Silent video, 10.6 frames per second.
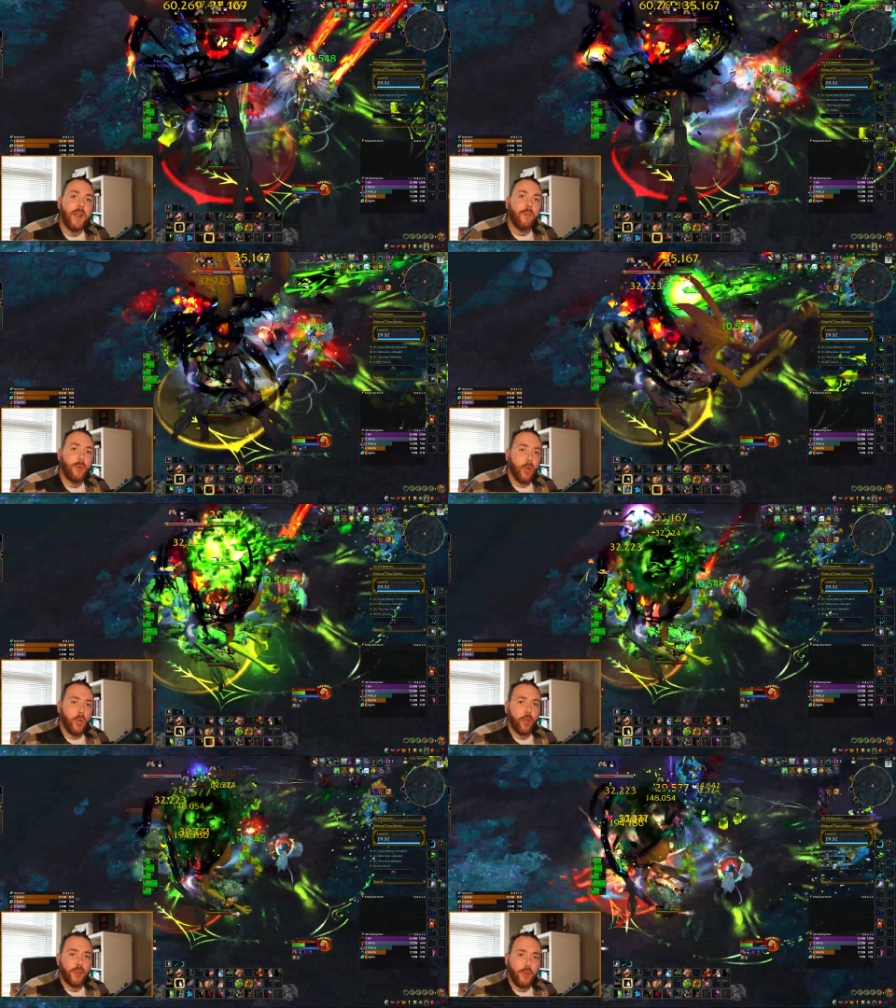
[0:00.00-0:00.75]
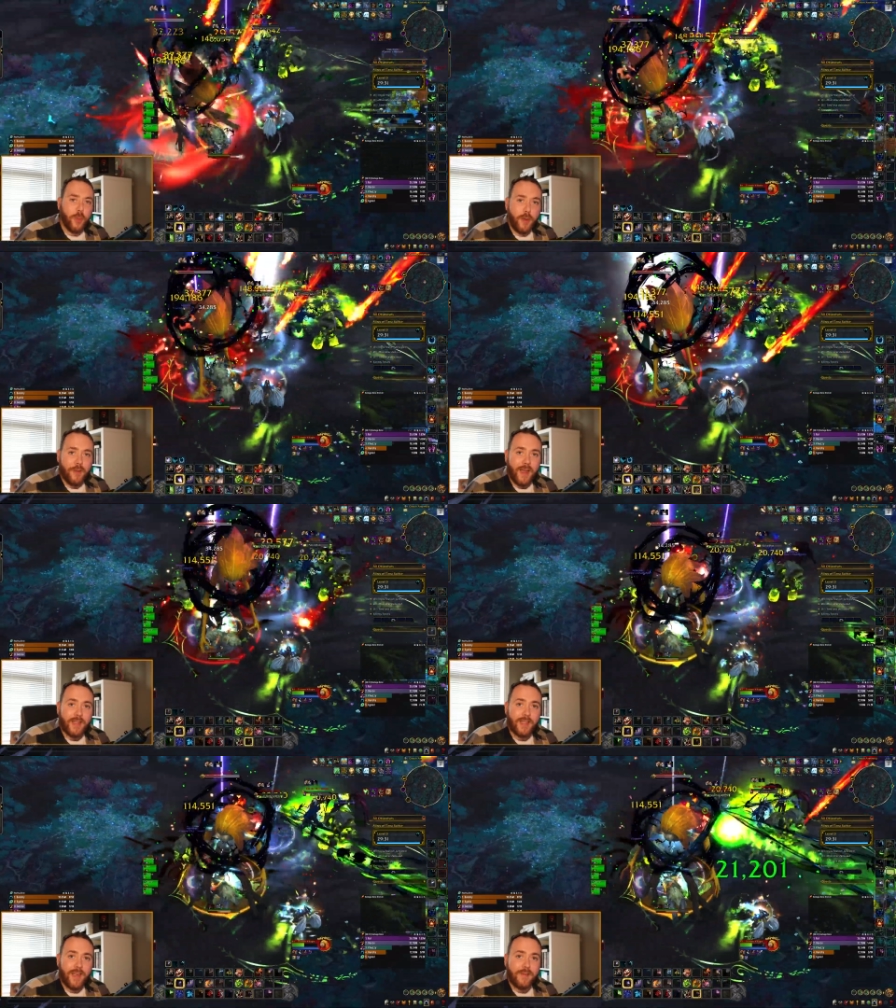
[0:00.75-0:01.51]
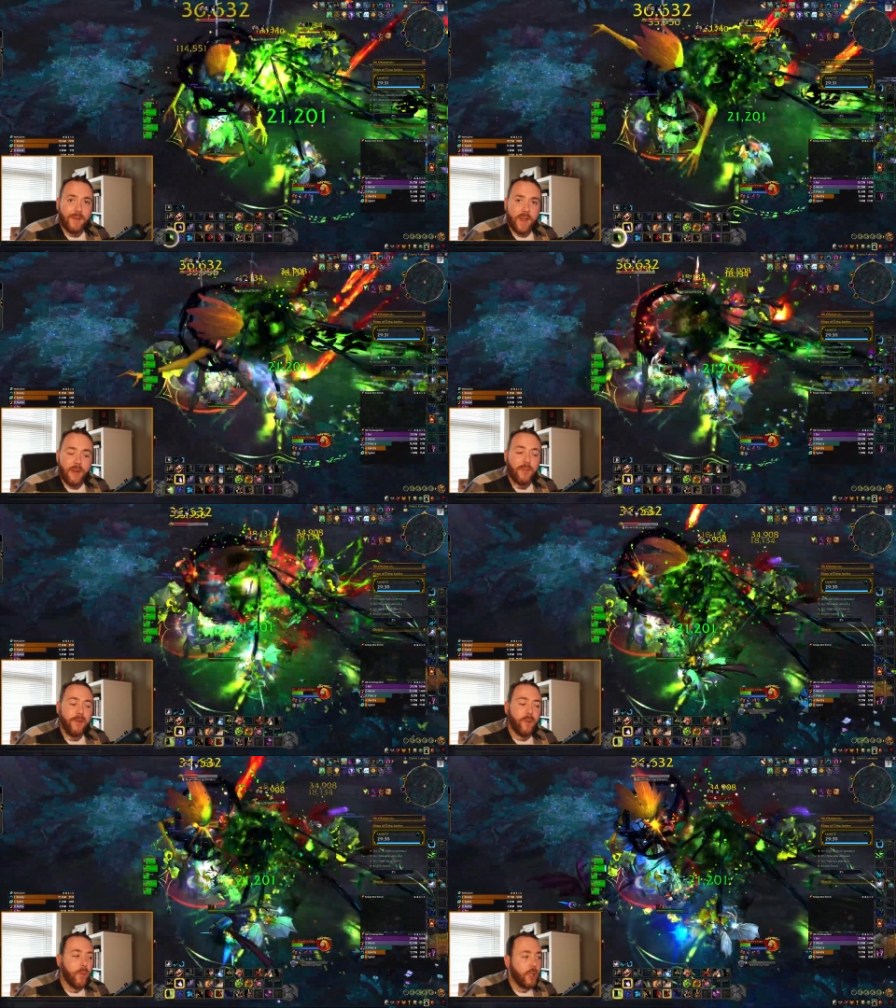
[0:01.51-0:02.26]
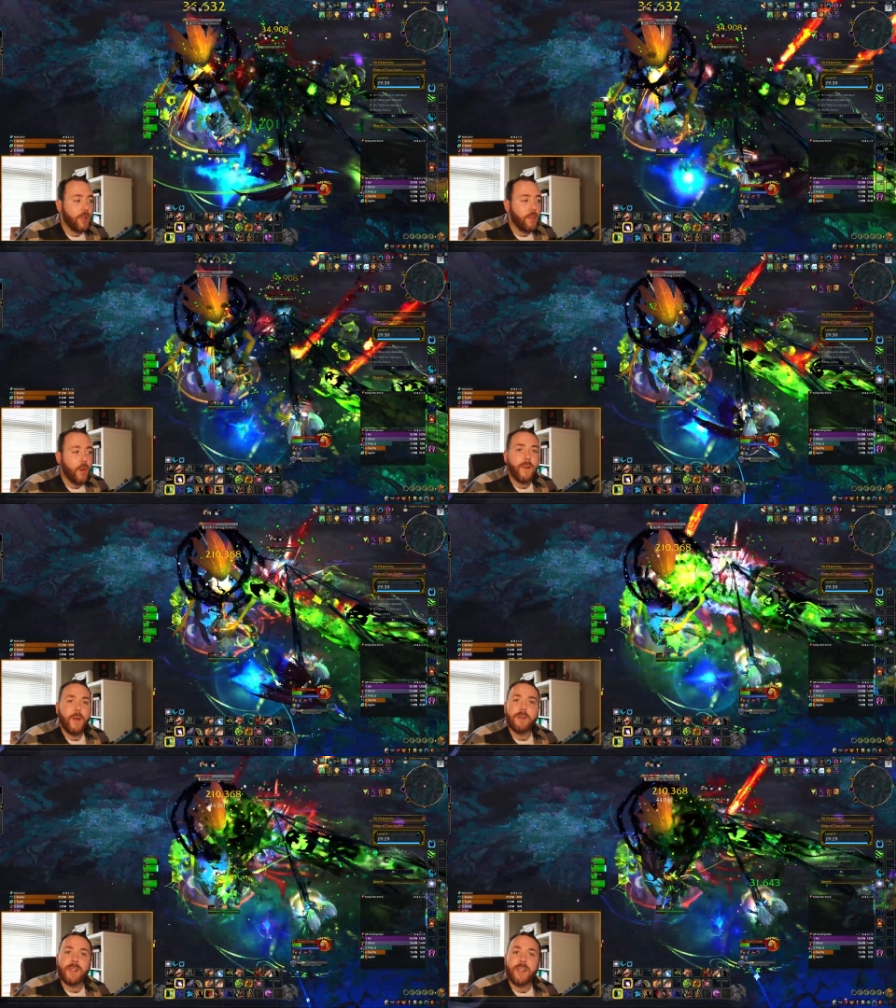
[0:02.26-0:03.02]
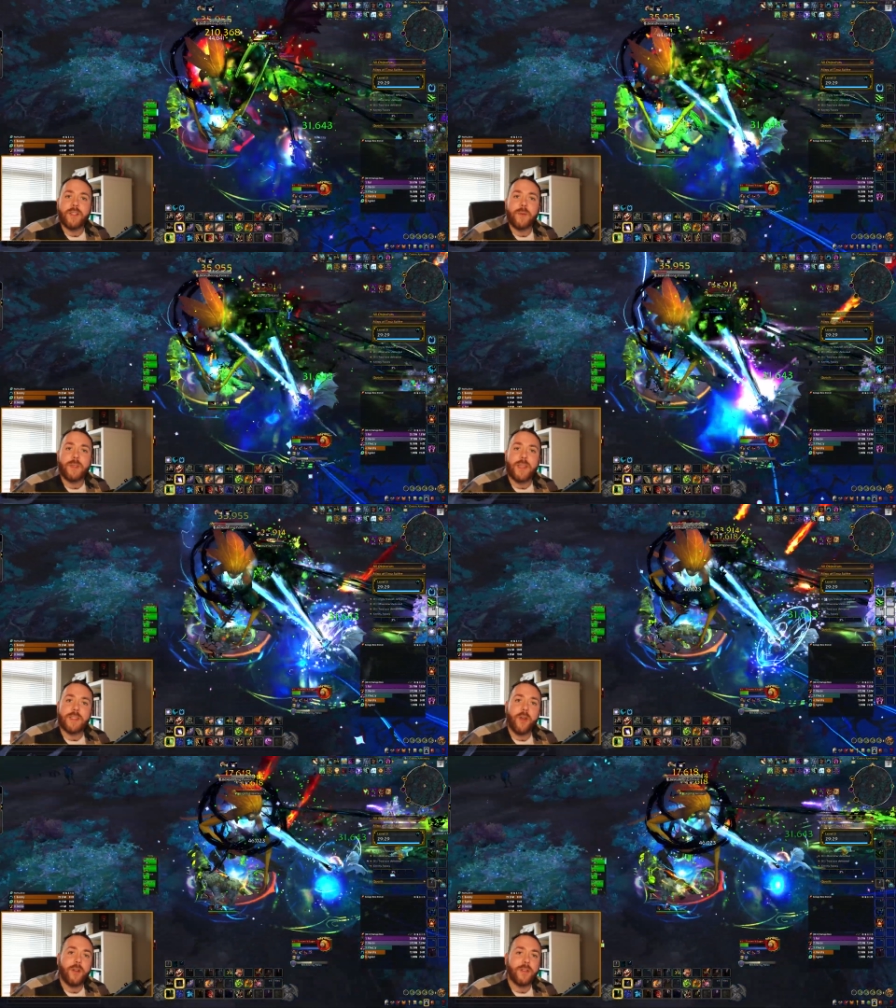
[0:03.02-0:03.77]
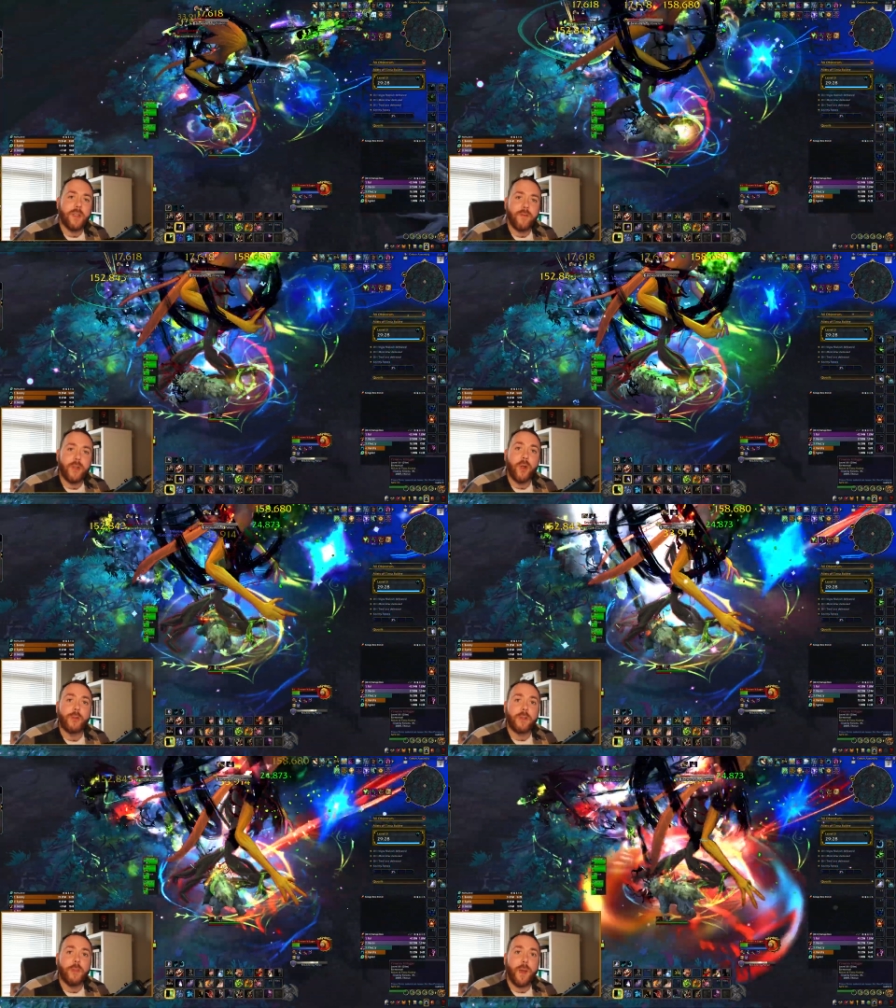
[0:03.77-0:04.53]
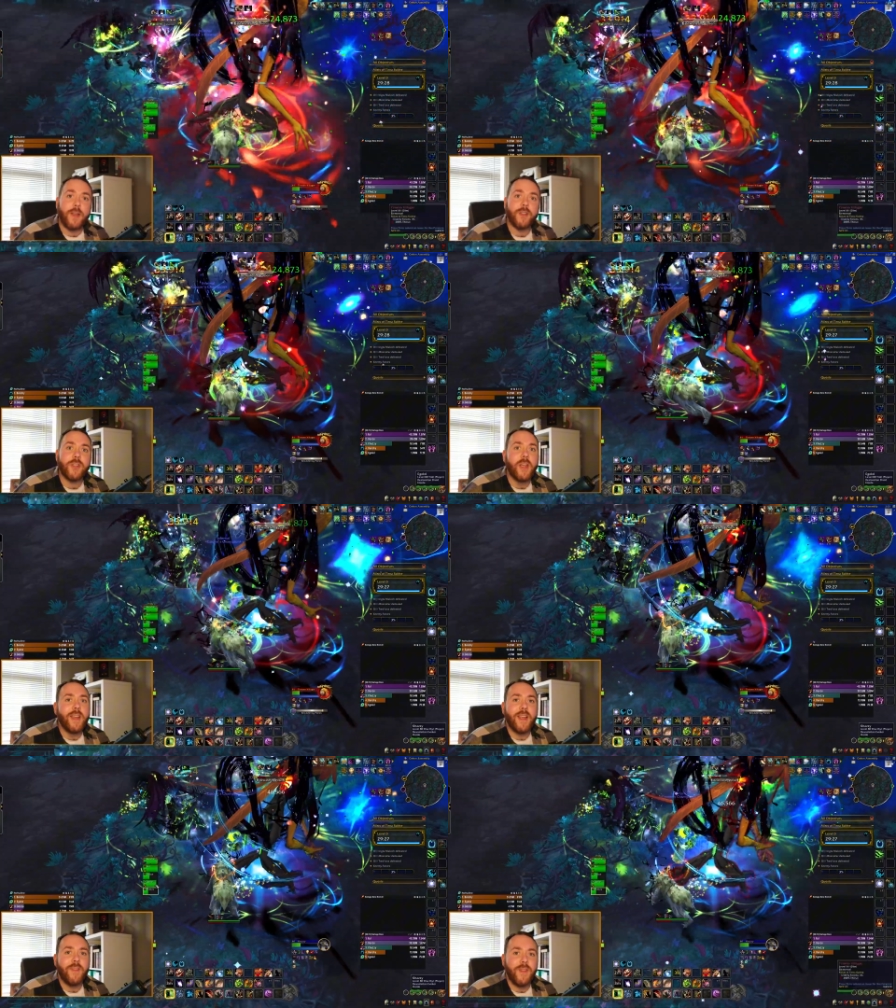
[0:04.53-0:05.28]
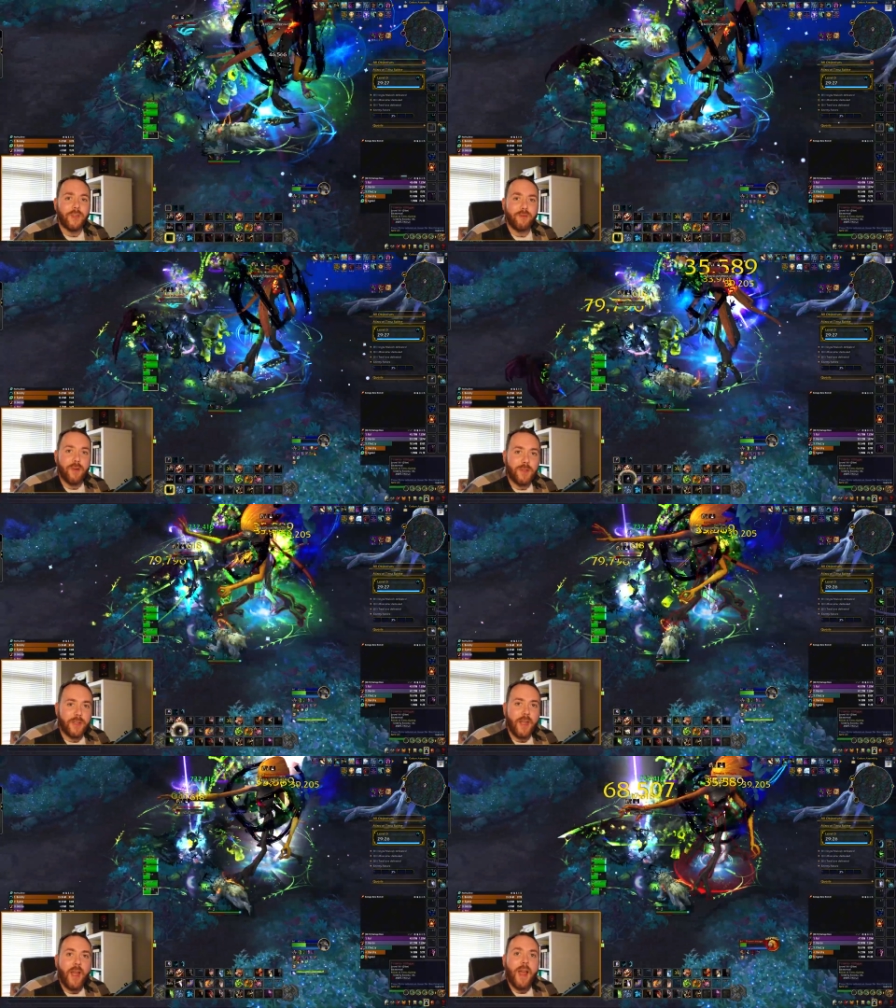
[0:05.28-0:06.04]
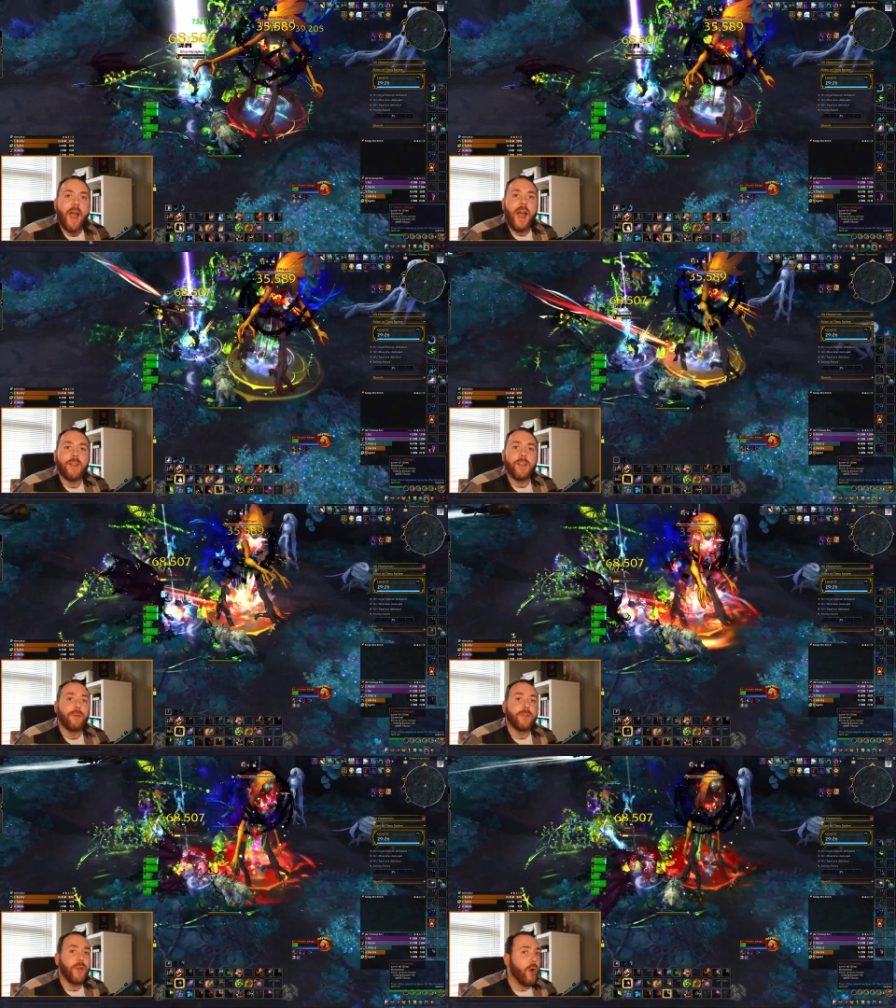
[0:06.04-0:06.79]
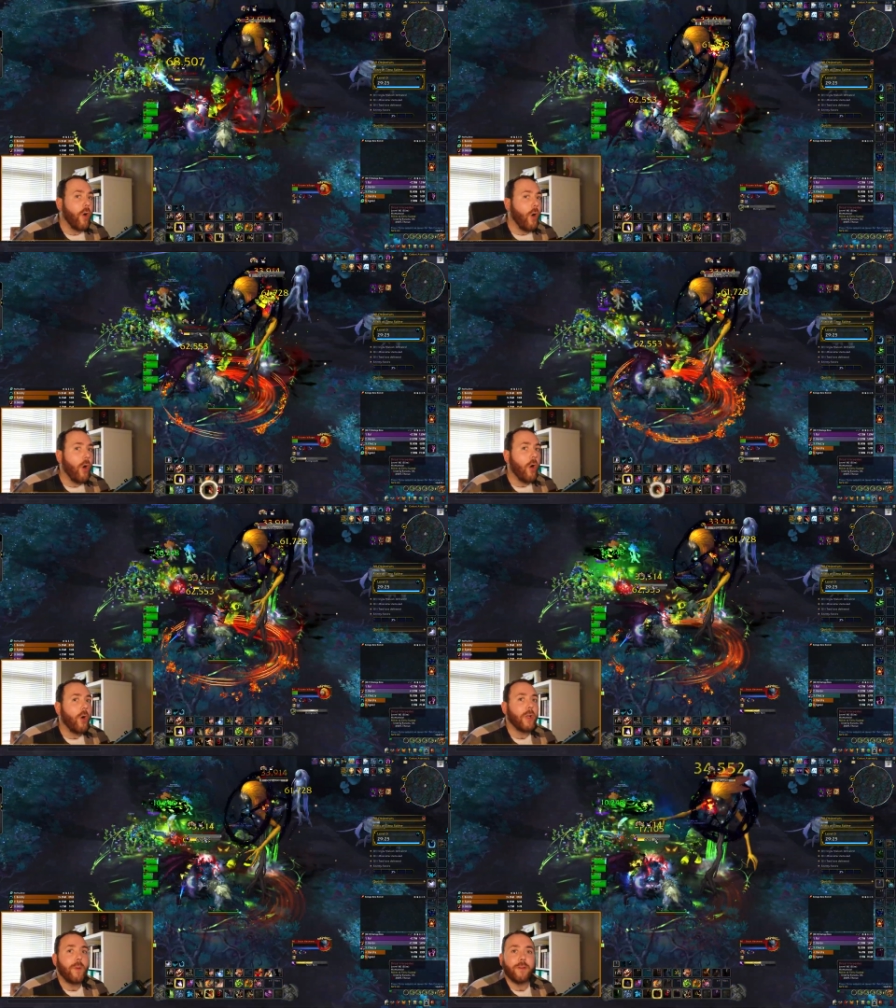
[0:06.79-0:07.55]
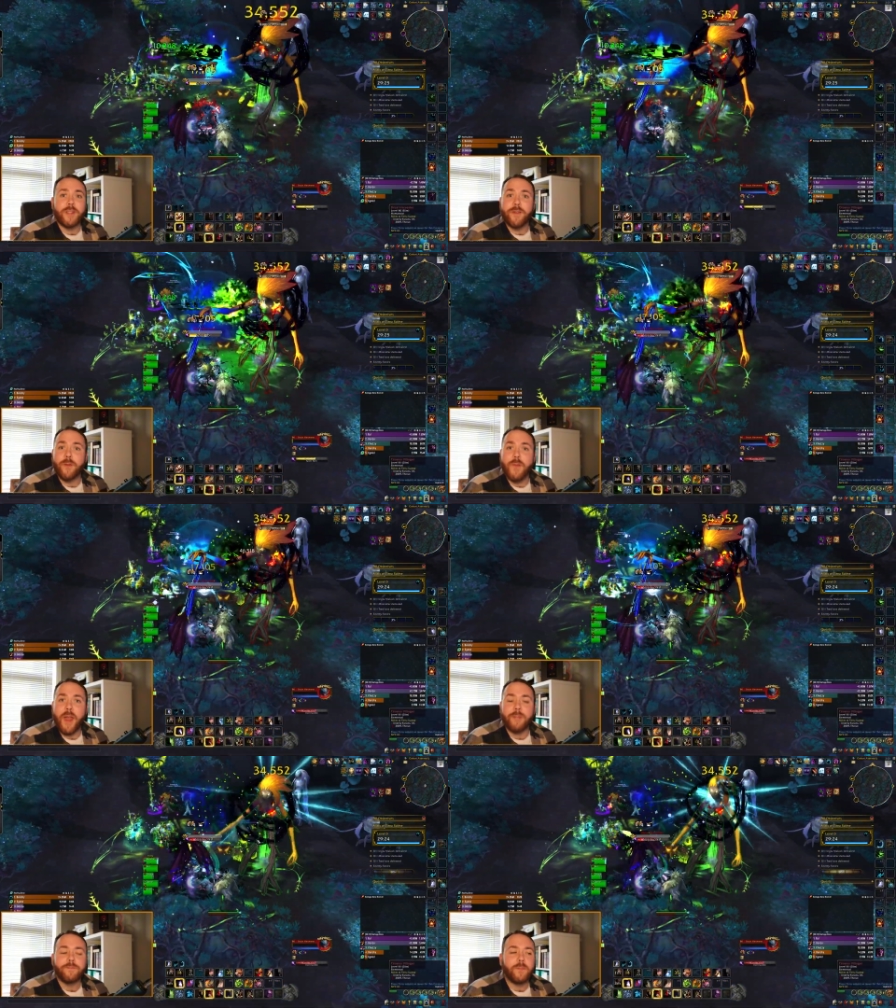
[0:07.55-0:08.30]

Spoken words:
We're not going to talk about that in today's video, but if you want to learn more, there is a link to a Discord server called The Bench in the description, and you will know all about it from there.